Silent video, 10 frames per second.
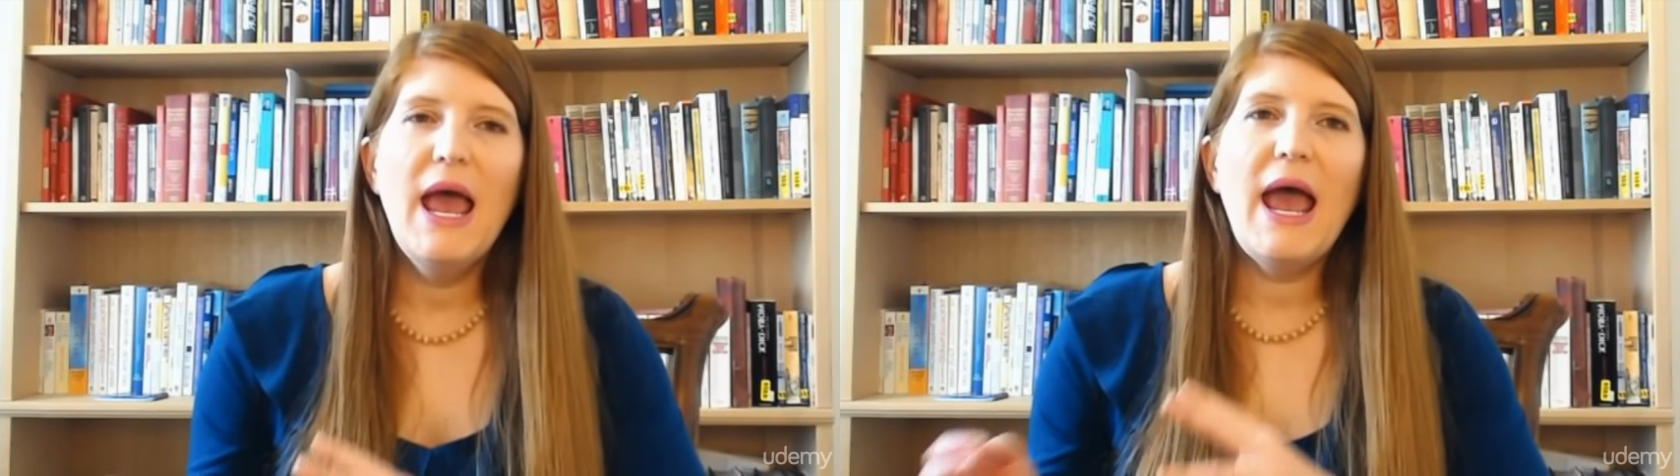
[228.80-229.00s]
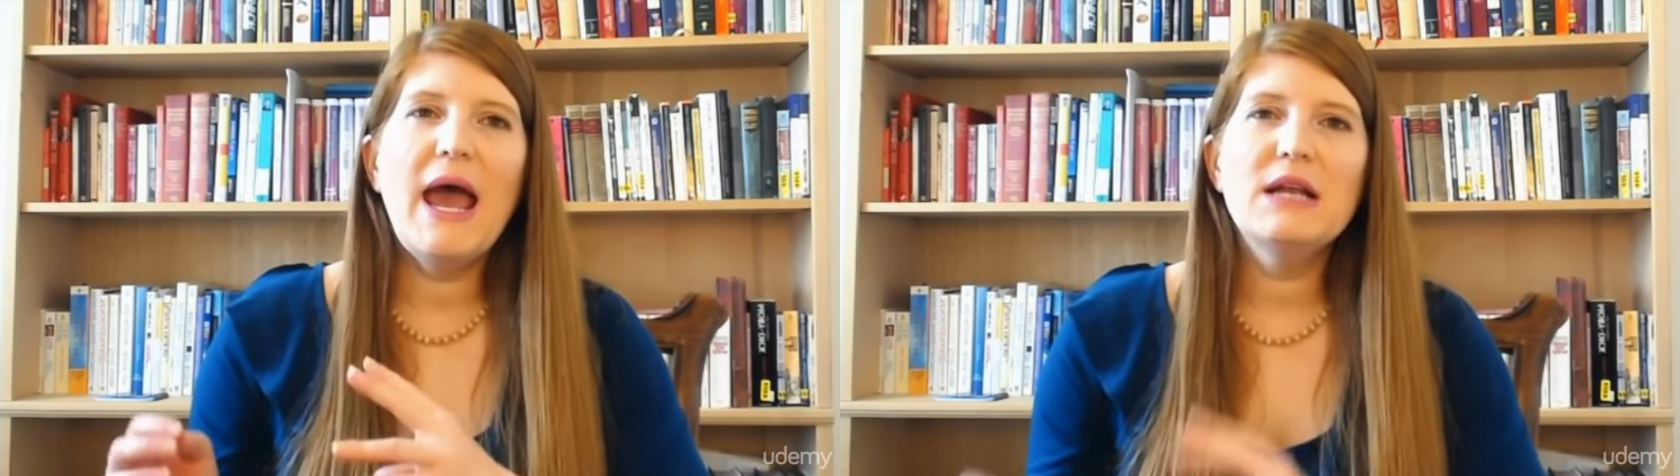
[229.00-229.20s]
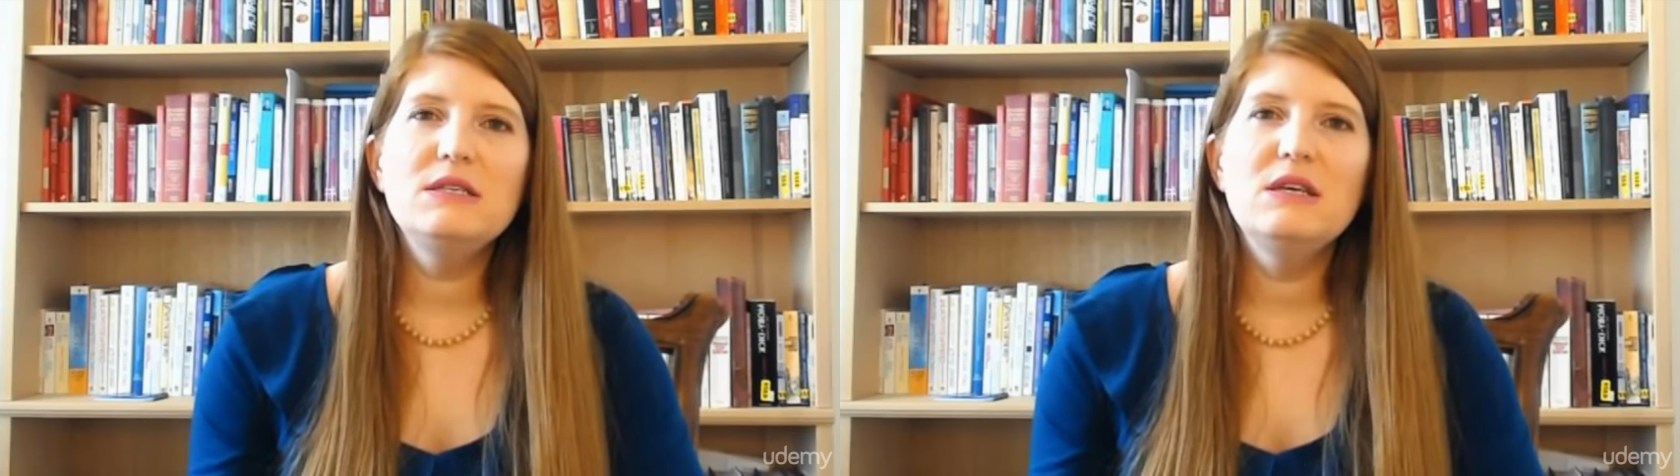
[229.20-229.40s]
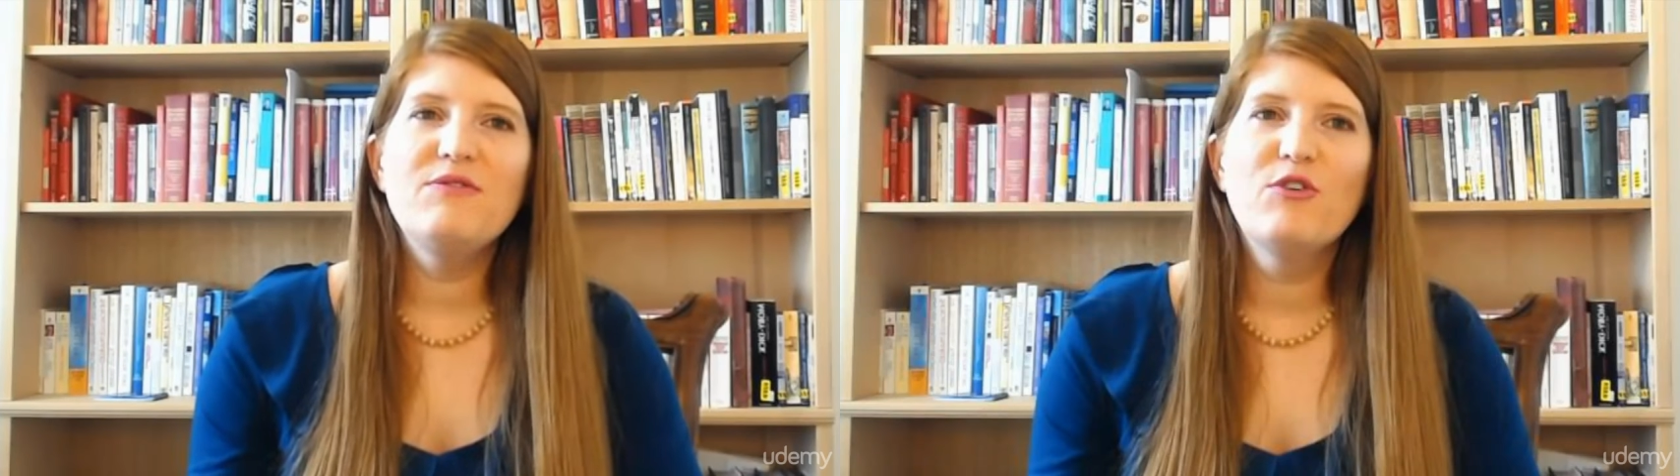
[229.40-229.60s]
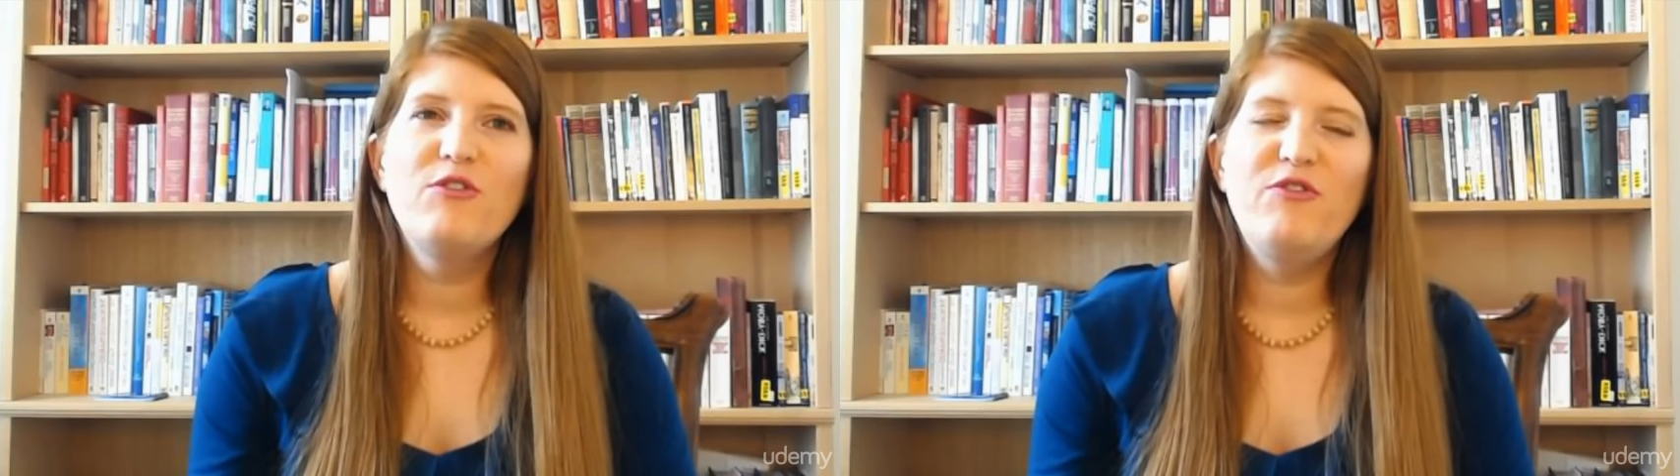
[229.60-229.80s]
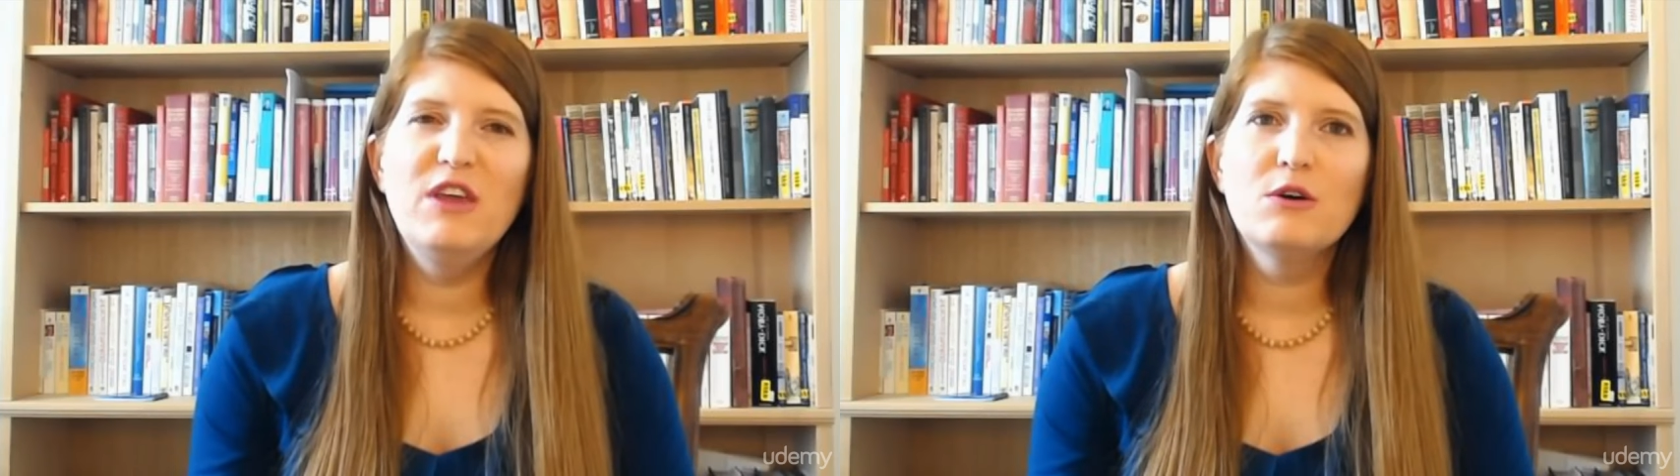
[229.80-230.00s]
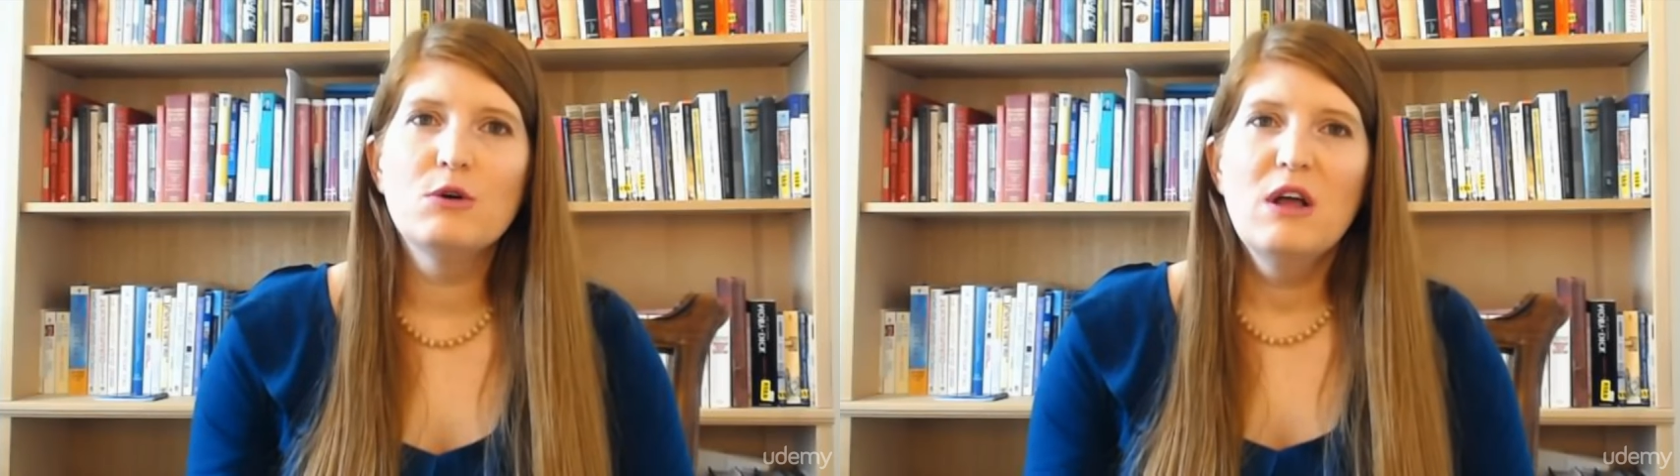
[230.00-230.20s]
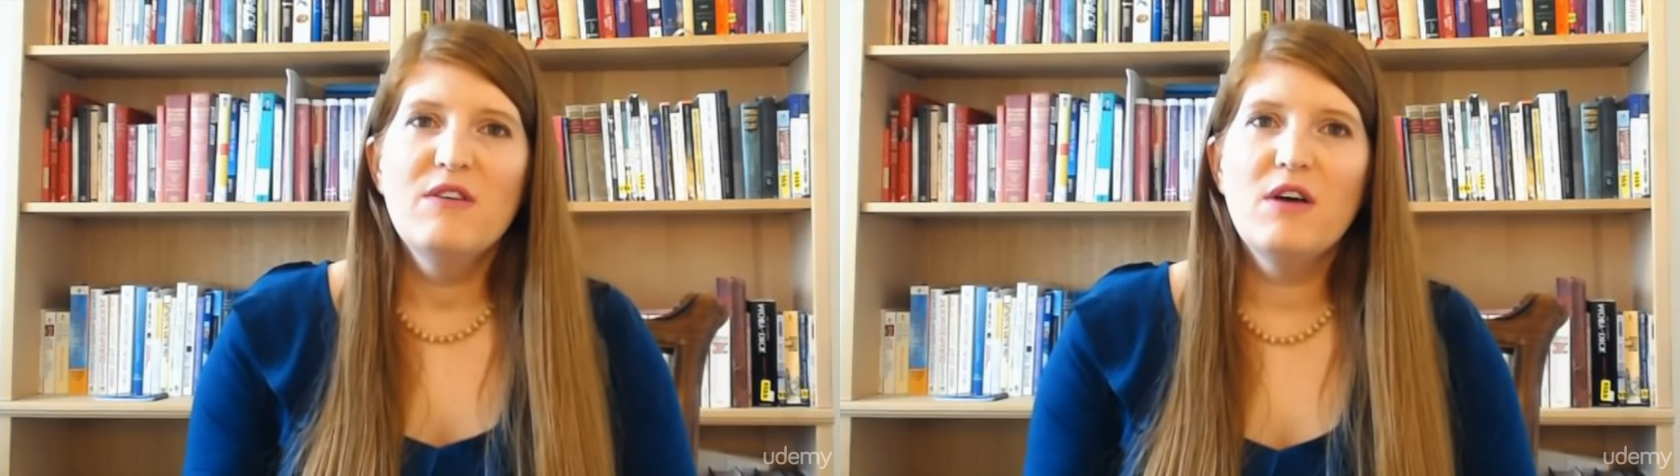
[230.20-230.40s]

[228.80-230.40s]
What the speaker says: How does it fulfill